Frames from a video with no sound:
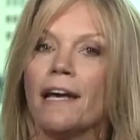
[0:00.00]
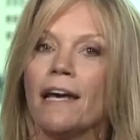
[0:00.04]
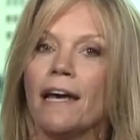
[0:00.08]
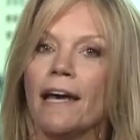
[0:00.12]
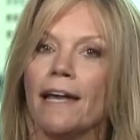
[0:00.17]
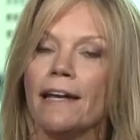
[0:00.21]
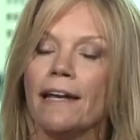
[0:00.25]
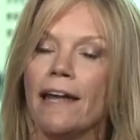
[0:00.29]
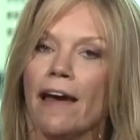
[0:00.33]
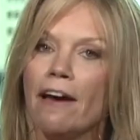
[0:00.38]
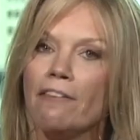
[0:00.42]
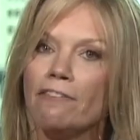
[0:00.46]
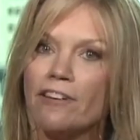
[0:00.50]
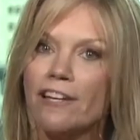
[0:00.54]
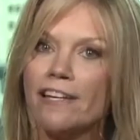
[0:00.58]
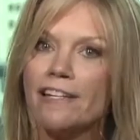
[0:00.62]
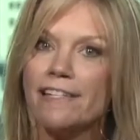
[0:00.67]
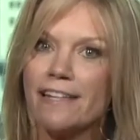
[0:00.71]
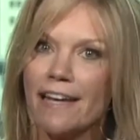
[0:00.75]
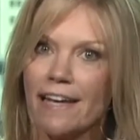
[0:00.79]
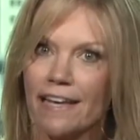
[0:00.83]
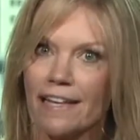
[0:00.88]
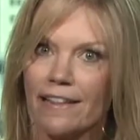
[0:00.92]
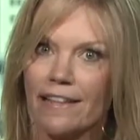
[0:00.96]
And every
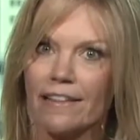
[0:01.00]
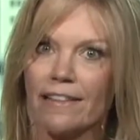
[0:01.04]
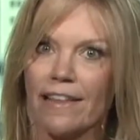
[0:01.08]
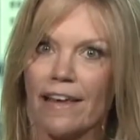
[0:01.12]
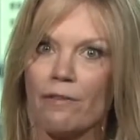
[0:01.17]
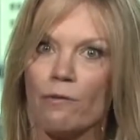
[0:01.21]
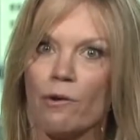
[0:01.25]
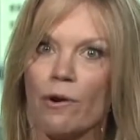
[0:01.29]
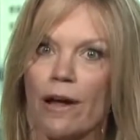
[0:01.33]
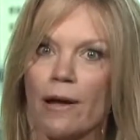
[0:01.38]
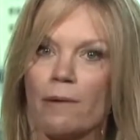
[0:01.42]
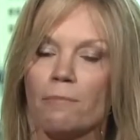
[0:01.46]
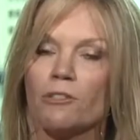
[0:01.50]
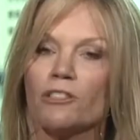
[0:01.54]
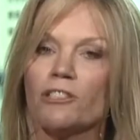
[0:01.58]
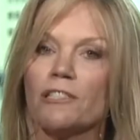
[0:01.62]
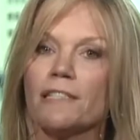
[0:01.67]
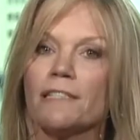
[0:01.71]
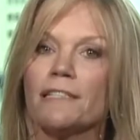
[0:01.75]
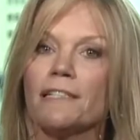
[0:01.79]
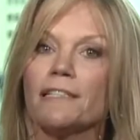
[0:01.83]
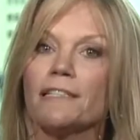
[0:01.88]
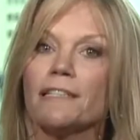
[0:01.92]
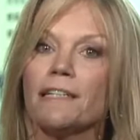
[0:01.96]
day that they were able to
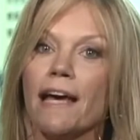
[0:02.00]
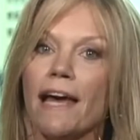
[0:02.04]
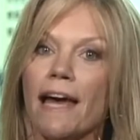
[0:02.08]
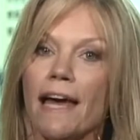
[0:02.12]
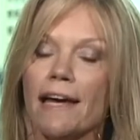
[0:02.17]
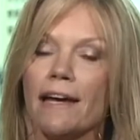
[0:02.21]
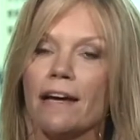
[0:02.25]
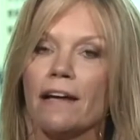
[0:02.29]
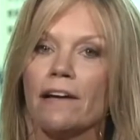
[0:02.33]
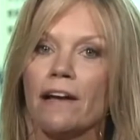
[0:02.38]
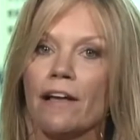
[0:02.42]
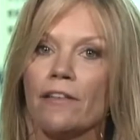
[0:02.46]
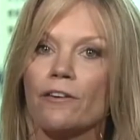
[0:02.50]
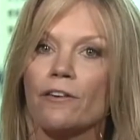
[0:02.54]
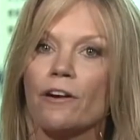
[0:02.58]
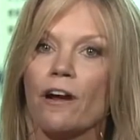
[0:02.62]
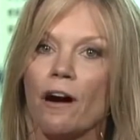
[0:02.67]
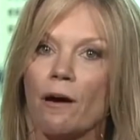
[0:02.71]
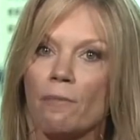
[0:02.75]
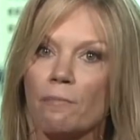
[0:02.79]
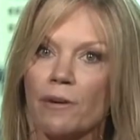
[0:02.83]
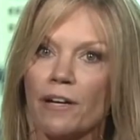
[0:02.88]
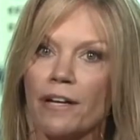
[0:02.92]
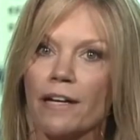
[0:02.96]
delay another
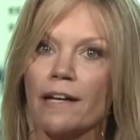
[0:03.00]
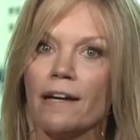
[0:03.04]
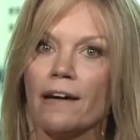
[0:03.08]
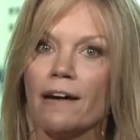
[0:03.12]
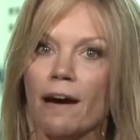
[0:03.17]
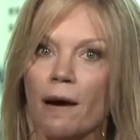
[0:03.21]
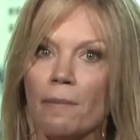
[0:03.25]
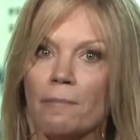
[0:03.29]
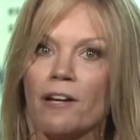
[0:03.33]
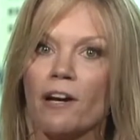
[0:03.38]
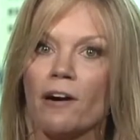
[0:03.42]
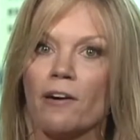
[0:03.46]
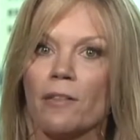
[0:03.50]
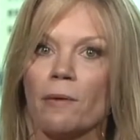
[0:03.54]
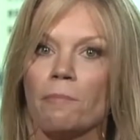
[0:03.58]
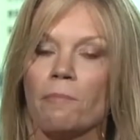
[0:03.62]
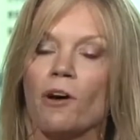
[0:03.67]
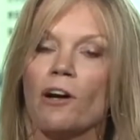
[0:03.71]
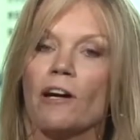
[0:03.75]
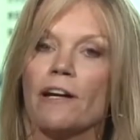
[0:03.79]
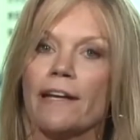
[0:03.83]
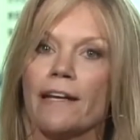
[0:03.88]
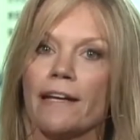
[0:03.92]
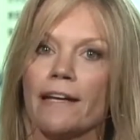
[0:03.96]
company coming on the
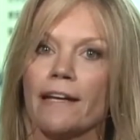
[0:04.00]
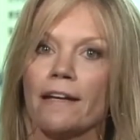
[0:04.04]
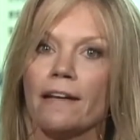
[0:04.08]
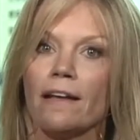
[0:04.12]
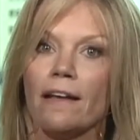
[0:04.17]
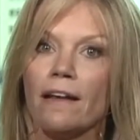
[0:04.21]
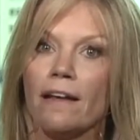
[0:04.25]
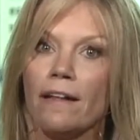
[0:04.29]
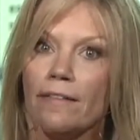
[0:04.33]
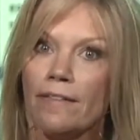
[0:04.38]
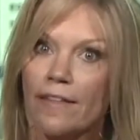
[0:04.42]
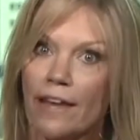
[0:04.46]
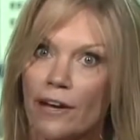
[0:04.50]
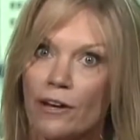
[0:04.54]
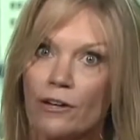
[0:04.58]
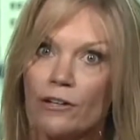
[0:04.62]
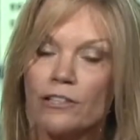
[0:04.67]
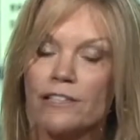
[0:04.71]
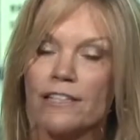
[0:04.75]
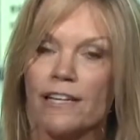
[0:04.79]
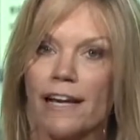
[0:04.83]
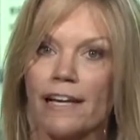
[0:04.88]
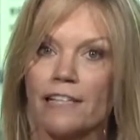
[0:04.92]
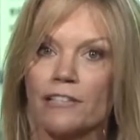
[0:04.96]
market, they
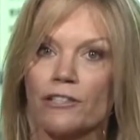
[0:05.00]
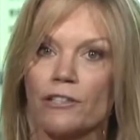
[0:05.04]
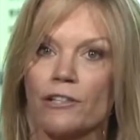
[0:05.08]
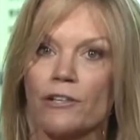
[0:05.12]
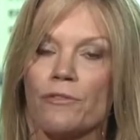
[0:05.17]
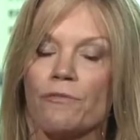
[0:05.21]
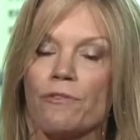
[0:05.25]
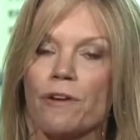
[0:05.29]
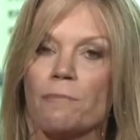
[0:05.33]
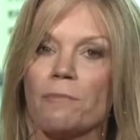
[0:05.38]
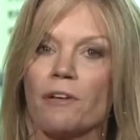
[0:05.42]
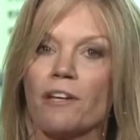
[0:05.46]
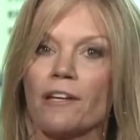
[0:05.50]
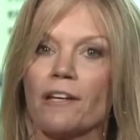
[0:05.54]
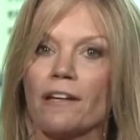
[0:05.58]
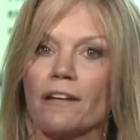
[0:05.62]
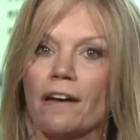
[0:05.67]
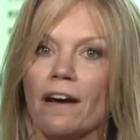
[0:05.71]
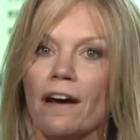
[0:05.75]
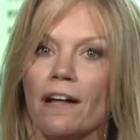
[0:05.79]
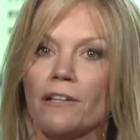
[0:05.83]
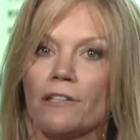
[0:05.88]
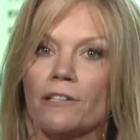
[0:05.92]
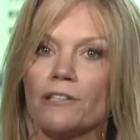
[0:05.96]
earned an extra $3 million.
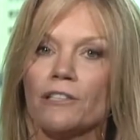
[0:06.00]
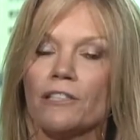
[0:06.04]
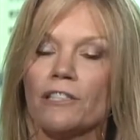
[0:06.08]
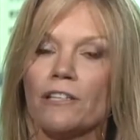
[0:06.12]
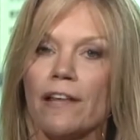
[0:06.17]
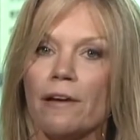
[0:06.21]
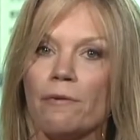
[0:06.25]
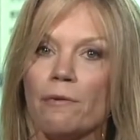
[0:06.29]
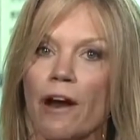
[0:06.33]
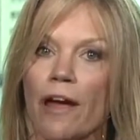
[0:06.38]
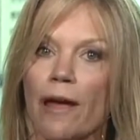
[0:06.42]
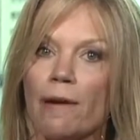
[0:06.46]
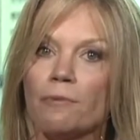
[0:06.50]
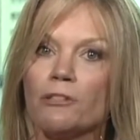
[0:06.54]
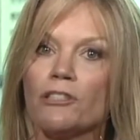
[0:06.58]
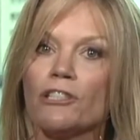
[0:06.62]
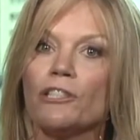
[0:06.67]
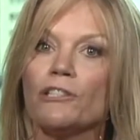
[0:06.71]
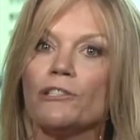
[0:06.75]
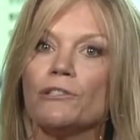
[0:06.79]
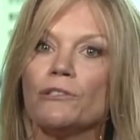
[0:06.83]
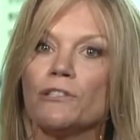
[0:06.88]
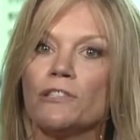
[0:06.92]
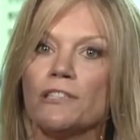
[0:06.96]
So they were able to
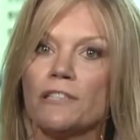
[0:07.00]
use the